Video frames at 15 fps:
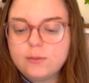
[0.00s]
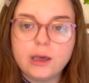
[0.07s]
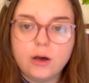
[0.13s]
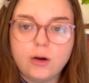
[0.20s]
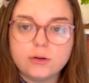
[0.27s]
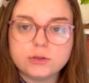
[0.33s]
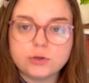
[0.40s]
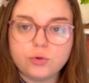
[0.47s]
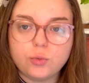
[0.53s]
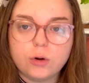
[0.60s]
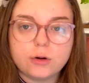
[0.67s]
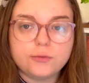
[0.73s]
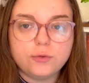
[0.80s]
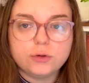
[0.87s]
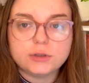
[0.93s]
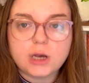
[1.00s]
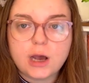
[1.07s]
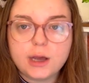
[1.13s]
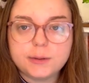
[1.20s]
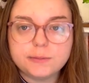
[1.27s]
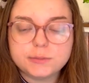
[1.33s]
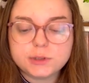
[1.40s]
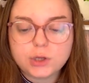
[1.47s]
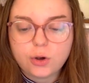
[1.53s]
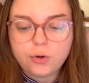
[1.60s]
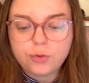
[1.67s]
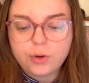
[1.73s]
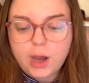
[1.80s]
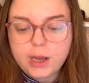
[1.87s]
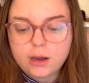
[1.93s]
I also work full time,
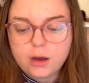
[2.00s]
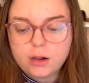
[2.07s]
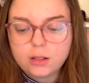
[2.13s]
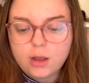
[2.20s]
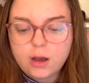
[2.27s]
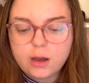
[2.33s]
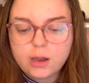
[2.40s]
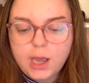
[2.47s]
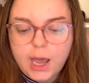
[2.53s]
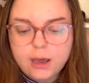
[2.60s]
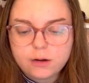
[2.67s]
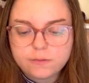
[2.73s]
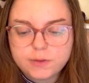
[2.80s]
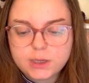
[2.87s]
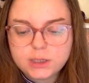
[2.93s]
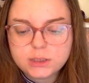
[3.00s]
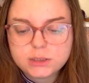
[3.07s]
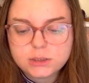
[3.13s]
so I got a lot out of this.